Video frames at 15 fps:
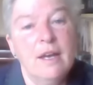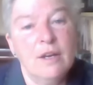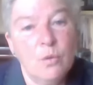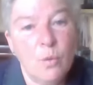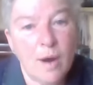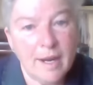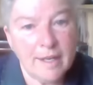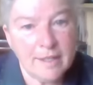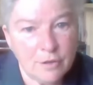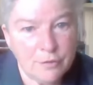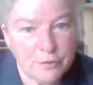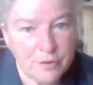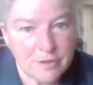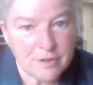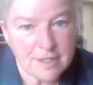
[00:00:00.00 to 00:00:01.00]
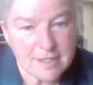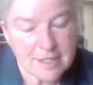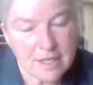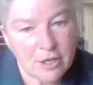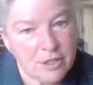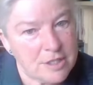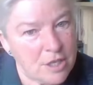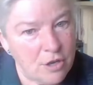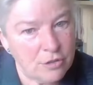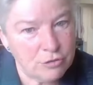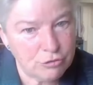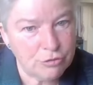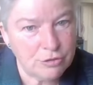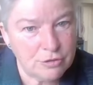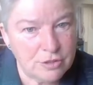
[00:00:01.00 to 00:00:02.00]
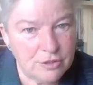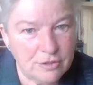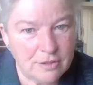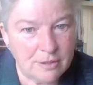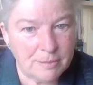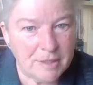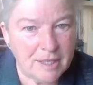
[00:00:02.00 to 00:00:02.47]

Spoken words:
quite often the slugs aren't drawn to them.